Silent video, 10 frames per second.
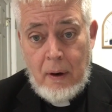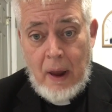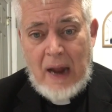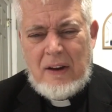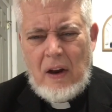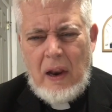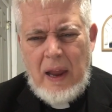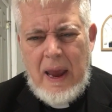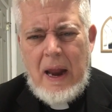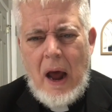and to
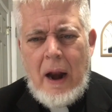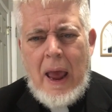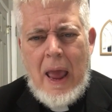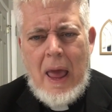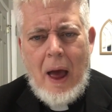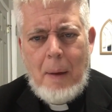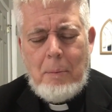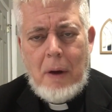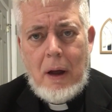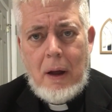lean on
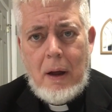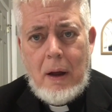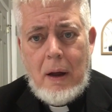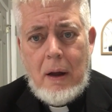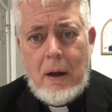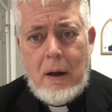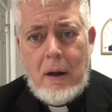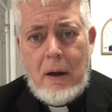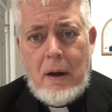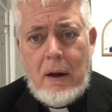Him,
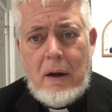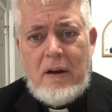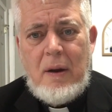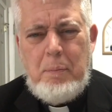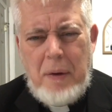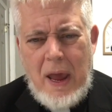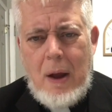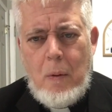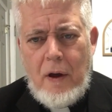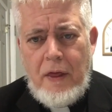to be
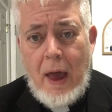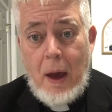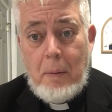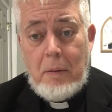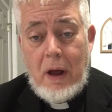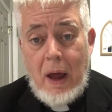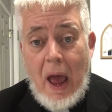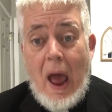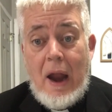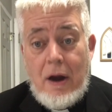with Him,
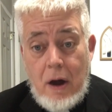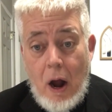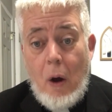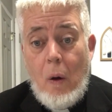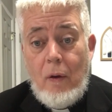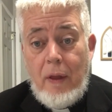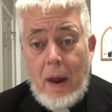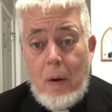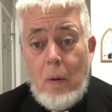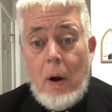and know
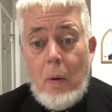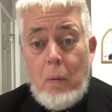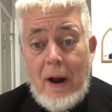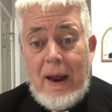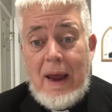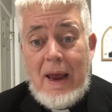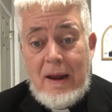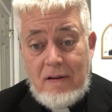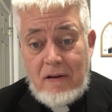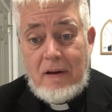that what
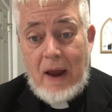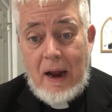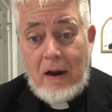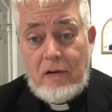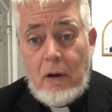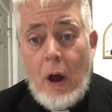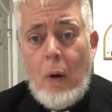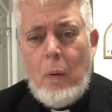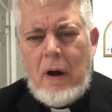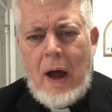He states
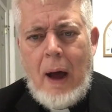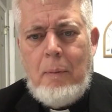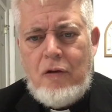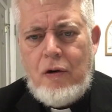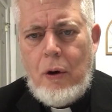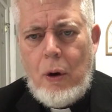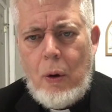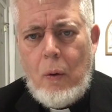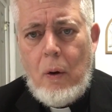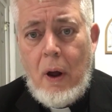will come
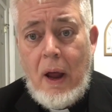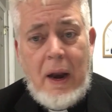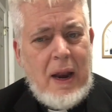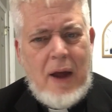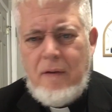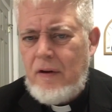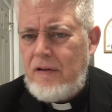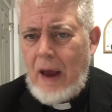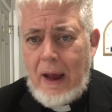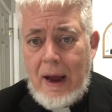true. Never
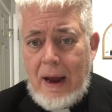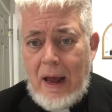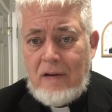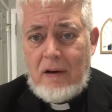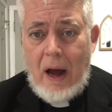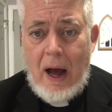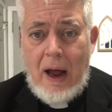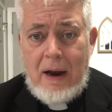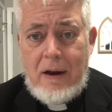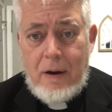second guess
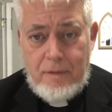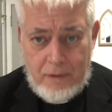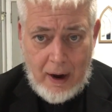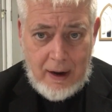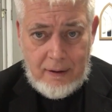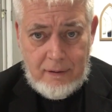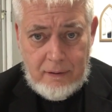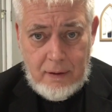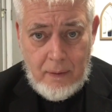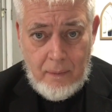God, dear friends.